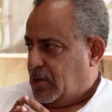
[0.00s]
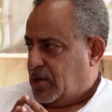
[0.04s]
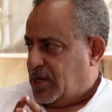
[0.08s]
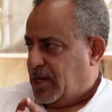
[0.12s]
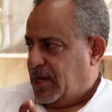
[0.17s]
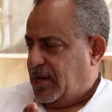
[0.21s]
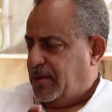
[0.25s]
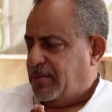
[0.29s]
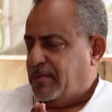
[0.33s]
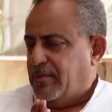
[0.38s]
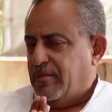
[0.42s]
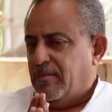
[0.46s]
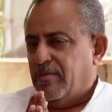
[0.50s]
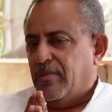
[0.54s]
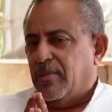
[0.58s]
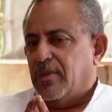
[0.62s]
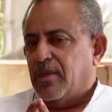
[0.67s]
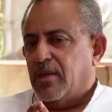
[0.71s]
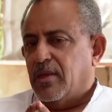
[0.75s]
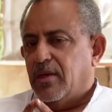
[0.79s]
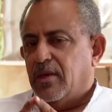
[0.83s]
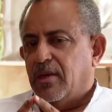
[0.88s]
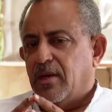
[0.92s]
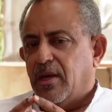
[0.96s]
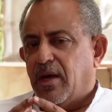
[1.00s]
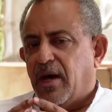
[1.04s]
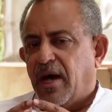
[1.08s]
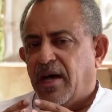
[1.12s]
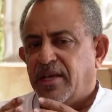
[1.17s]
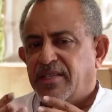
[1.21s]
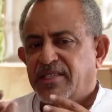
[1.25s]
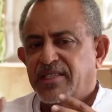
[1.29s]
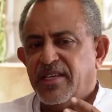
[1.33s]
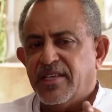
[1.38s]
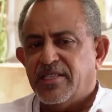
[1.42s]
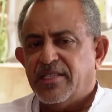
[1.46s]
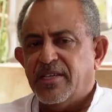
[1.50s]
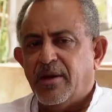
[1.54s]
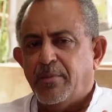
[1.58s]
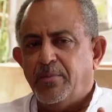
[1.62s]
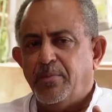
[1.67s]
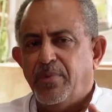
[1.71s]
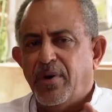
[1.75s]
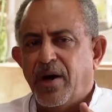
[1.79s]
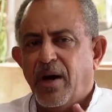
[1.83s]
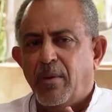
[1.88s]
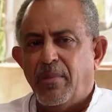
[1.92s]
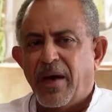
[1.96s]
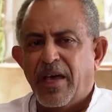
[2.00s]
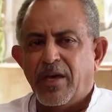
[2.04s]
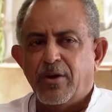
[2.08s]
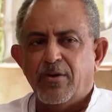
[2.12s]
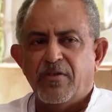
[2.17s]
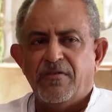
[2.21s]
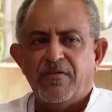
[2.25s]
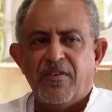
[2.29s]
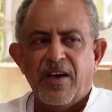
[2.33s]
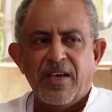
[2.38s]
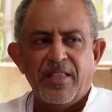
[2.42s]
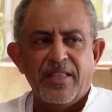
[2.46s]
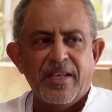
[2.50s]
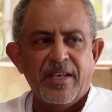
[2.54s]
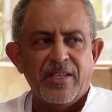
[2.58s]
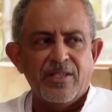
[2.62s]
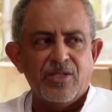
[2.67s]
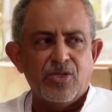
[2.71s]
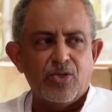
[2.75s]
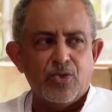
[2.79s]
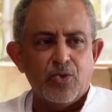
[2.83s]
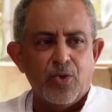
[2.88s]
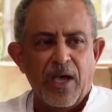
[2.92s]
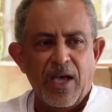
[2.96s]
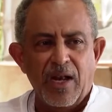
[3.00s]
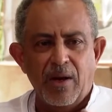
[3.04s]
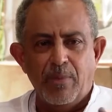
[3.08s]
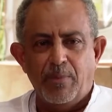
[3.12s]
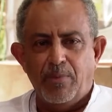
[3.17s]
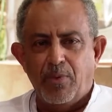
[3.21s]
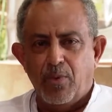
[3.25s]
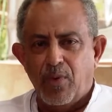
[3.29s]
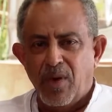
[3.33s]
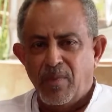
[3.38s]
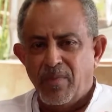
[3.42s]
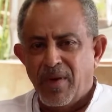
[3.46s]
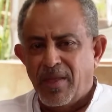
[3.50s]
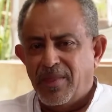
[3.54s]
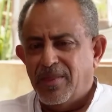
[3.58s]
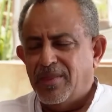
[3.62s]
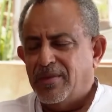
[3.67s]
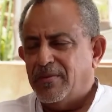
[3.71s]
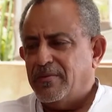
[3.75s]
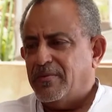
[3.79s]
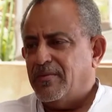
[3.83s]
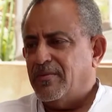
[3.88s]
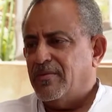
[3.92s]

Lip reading: Okay. I set up a microfinance to help women,